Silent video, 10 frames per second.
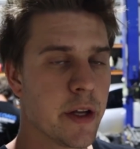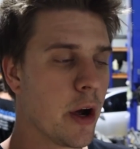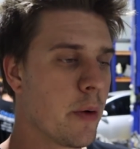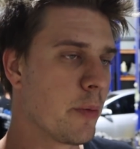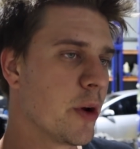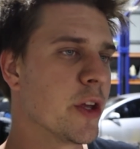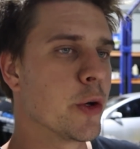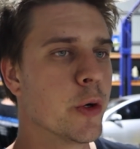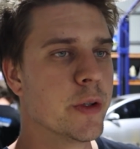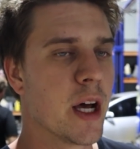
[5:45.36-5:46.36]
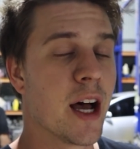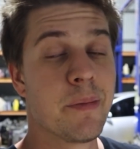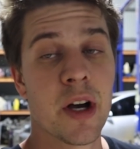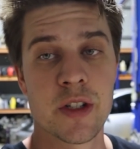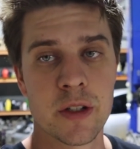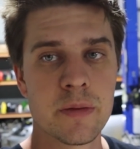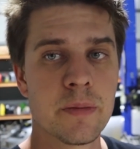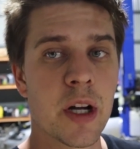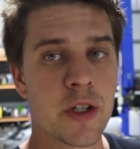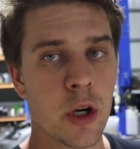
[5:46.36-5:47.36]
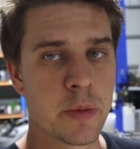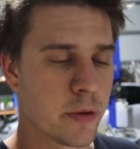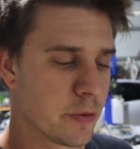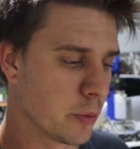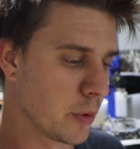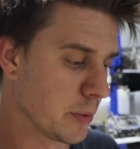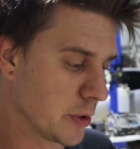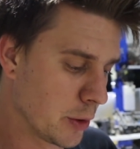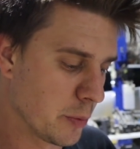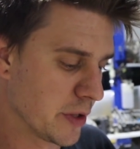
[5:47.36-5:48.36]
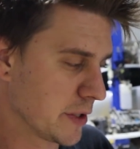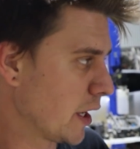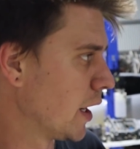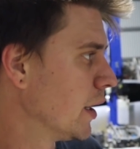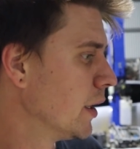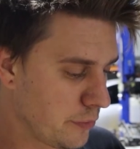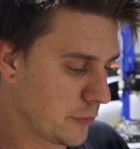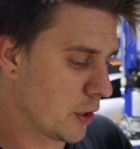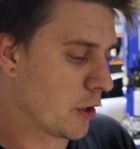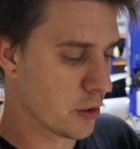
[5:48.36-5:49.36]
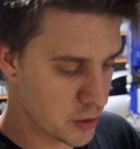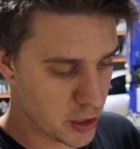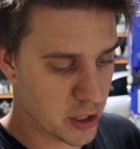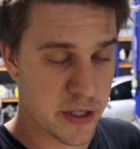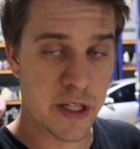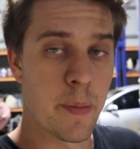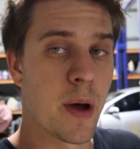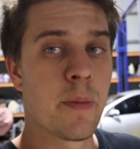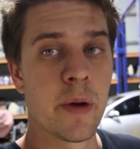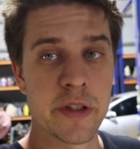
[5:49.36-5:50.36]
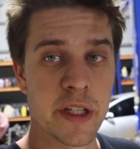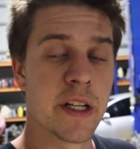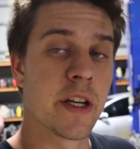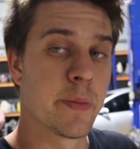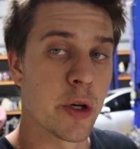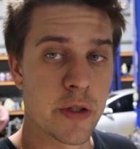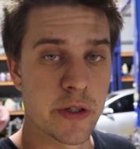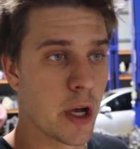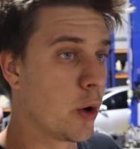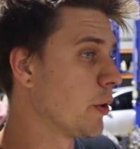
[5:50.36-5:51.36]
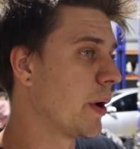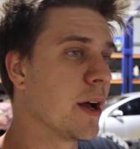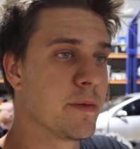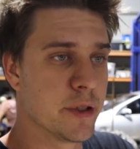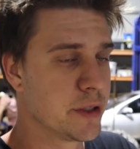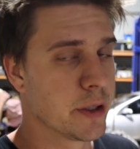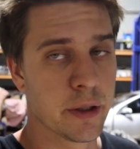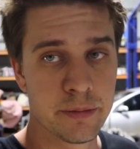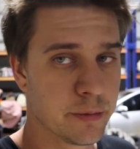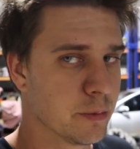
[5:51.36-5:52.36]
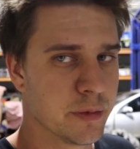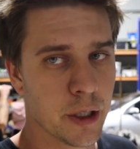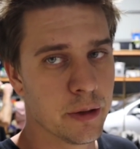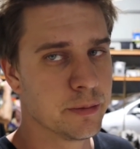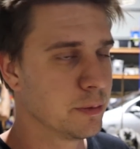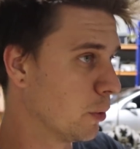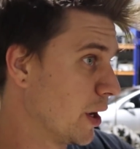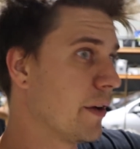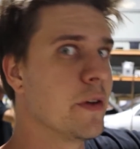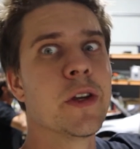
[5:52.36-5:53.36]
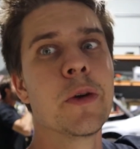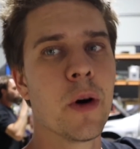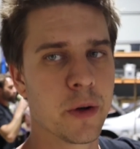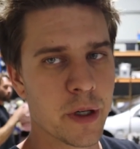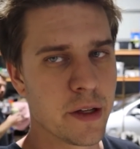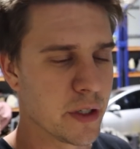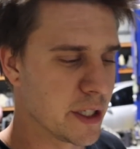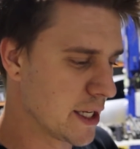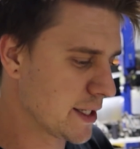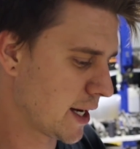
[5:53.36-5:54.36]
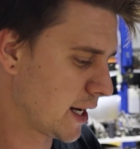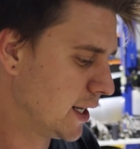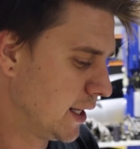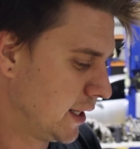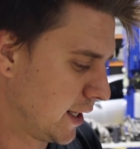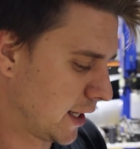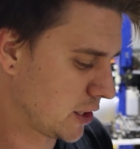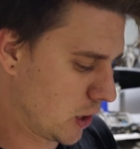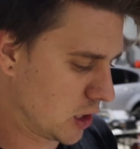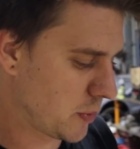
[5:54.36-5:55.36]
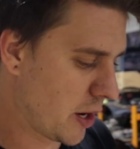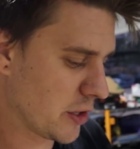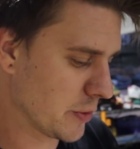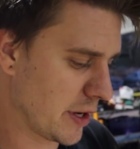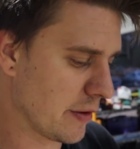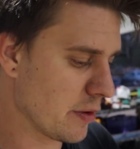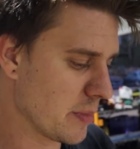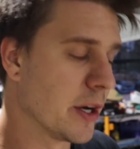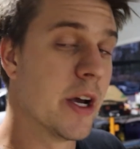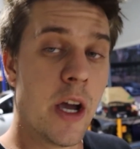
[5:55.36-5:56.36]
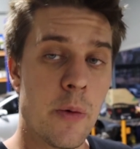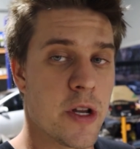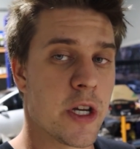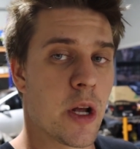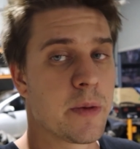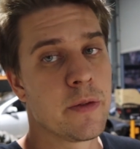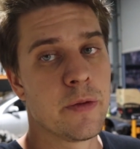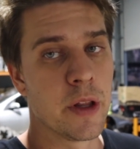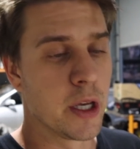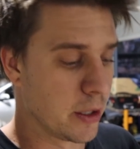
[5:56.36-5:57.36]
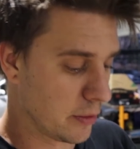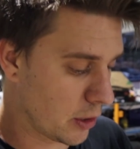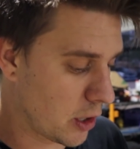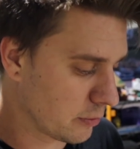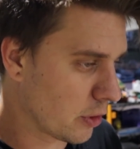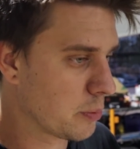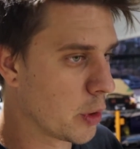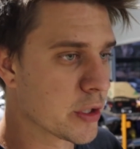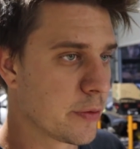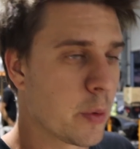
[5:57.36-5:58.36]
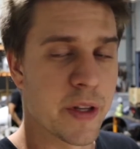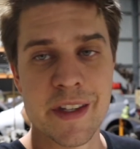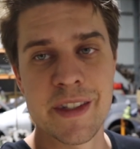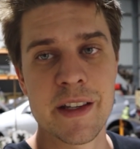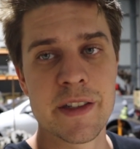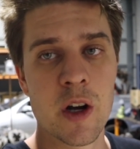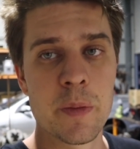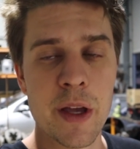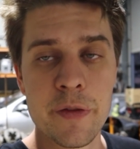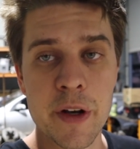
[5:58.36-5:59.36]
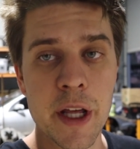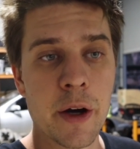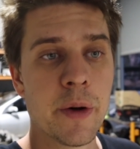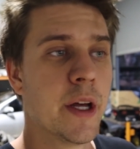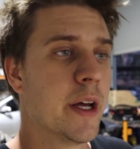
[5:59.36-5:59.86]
you know, a really good uh, budget budget option for what we're doing with this car. You know, you can step up. Obviously, it does boxes all the way up to sort of, you know, whatever you want, whatever your needs are. Uh, trans braked or whatever, but we just opted for the, the hot rod box for what this thing's going to be for now.